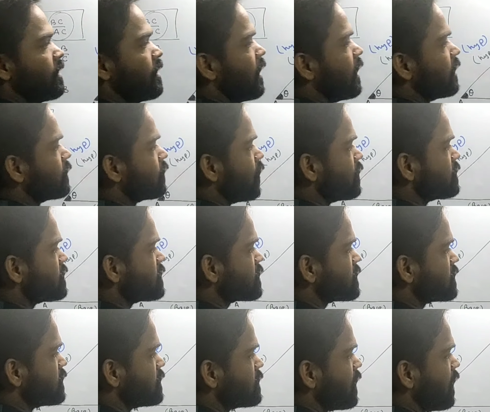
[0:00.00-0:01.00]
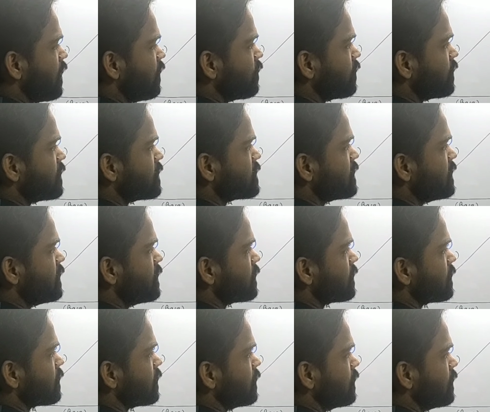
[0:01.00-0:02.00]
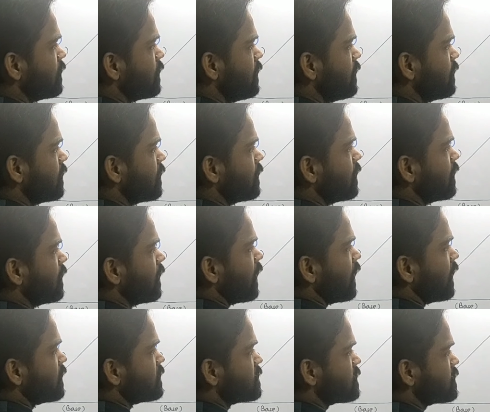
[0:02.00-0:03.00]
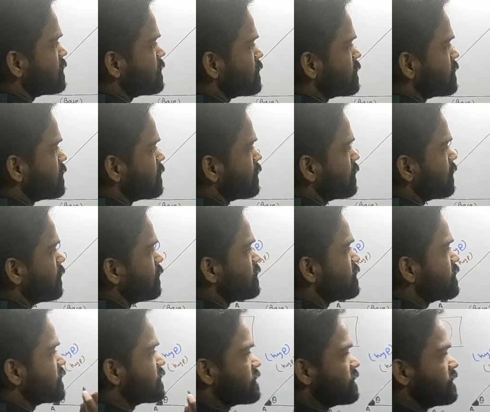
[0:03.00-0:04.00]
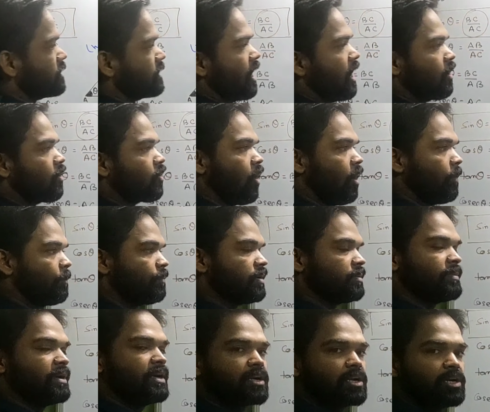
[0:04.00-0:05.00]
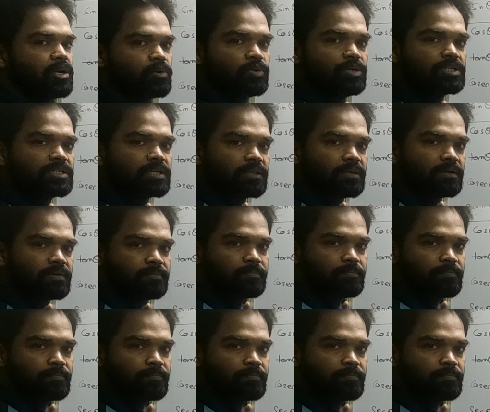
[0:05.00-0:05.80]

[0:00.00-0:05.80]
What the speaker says: and cos 60 is half. See, 30 and 60 are complementary to each other.